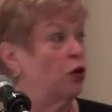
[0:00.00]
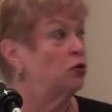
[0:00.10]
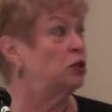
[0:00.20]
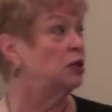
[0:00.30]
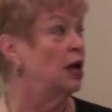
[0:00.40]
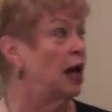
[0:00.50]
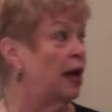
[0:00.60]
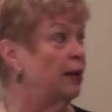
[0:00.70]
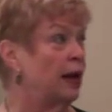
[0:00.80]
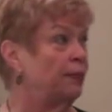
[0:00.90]
those.
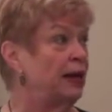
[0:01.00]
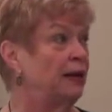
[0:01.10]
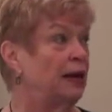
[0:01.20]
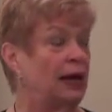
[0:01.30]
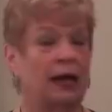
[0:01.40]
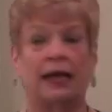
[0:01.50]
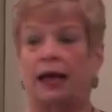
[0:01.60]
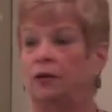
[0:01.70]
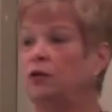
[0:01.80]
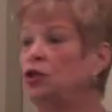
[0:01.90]
I mean,
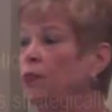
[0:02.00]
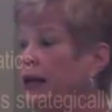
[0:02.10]
again, so